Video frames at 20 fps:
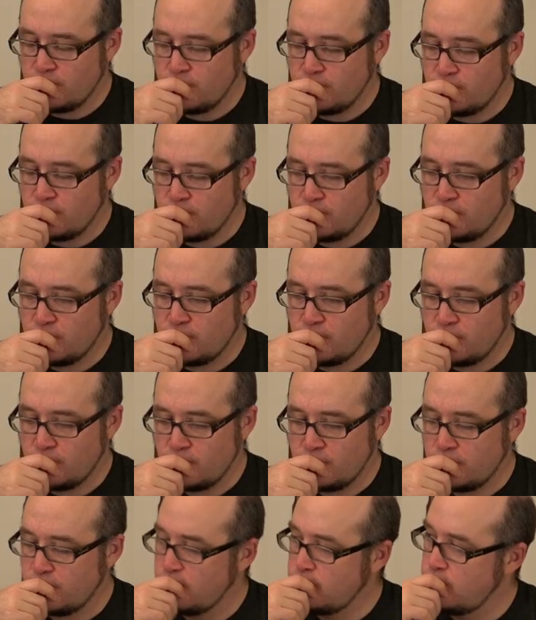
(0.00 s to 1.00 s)

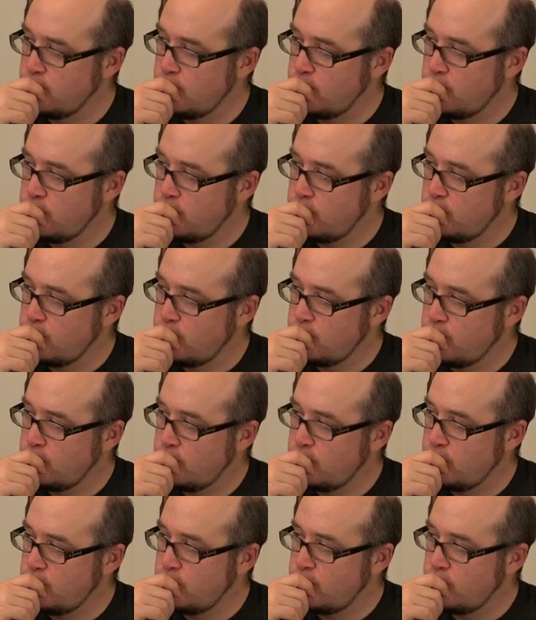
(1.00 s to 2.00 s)

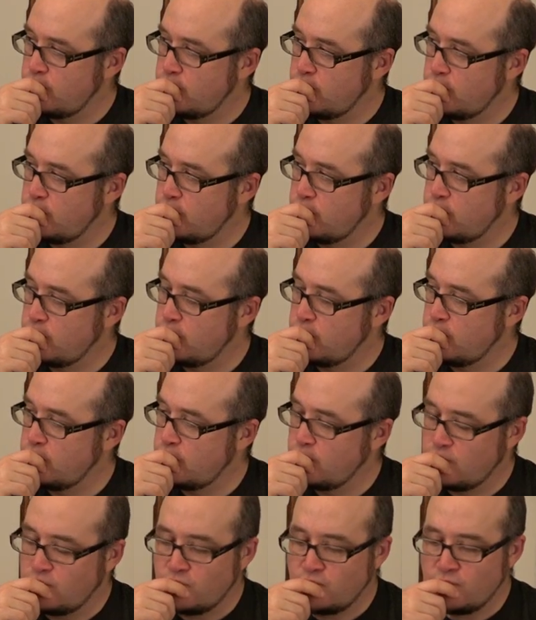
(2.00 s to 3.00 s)

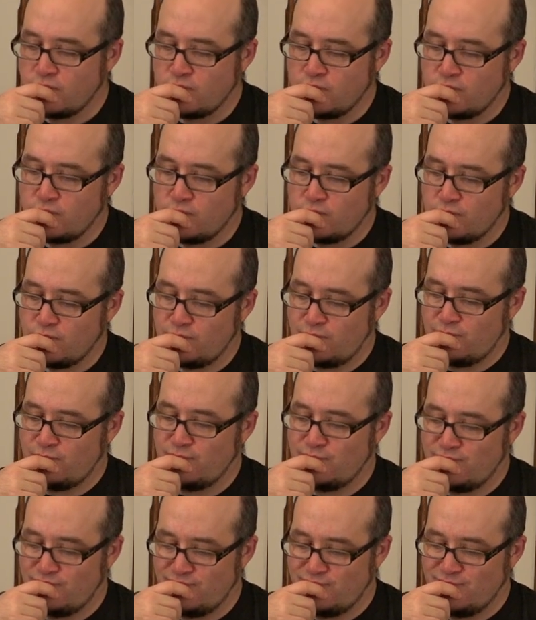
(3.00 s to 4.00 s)

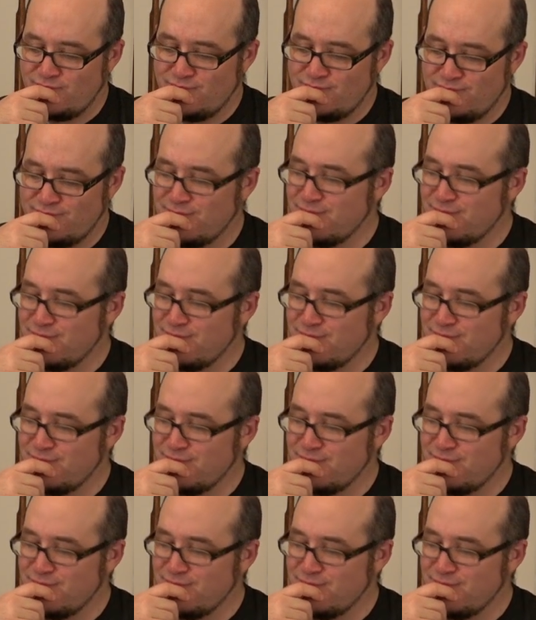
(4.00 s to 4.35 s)
(not speaking)